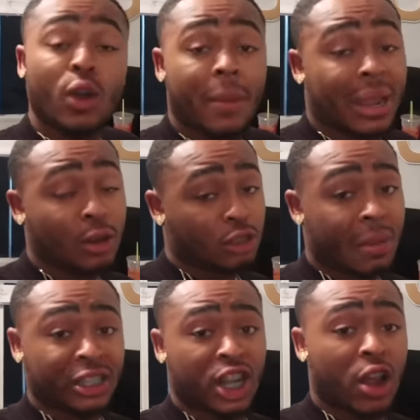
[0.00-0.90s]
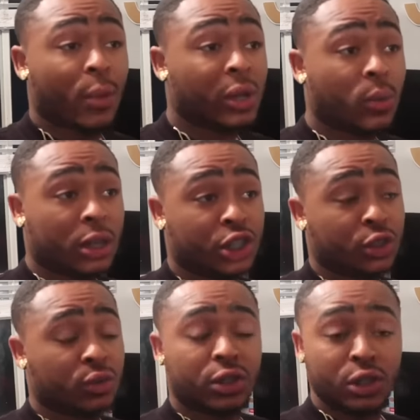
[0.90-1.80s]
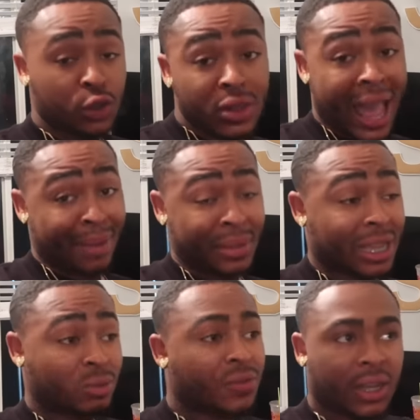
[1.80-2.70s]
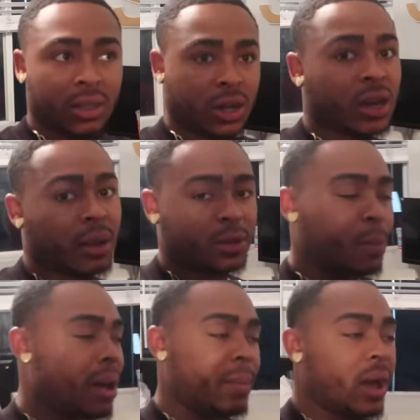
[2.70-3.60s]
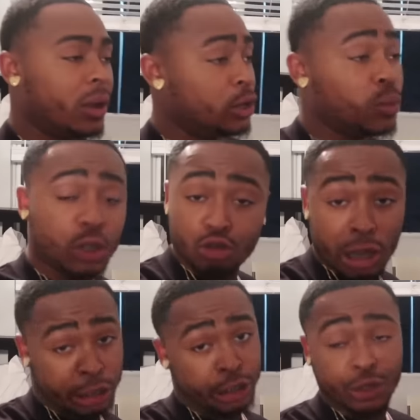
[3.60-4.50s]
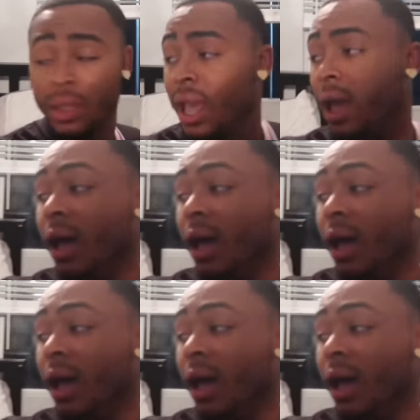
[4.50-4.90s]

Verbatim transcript: So everybody new to my channel, I really want you to do that because we're finna turn up. So pop out and do what you gotta do.